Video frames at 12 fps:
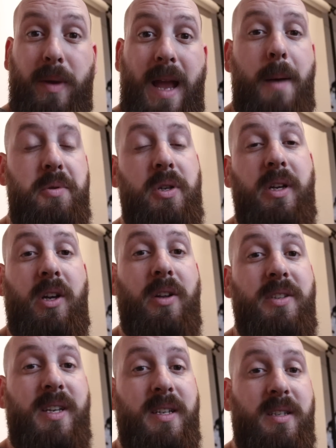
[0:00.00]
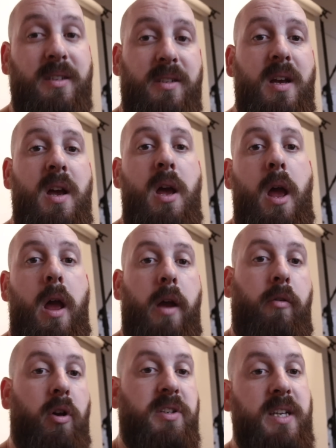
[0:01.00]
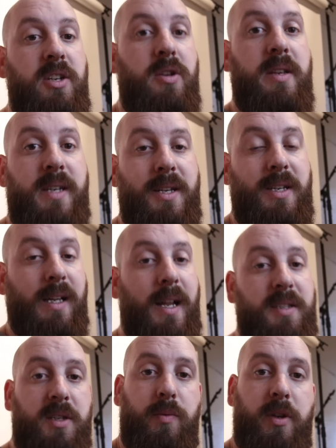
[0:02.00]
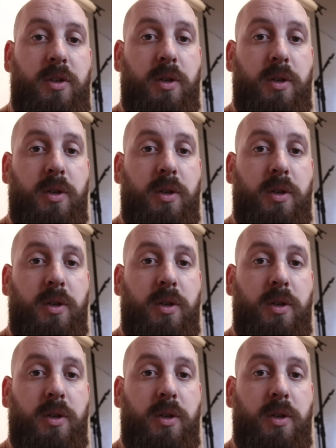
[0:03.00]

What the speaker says: be absolutely consistent across each of the sets of glasses we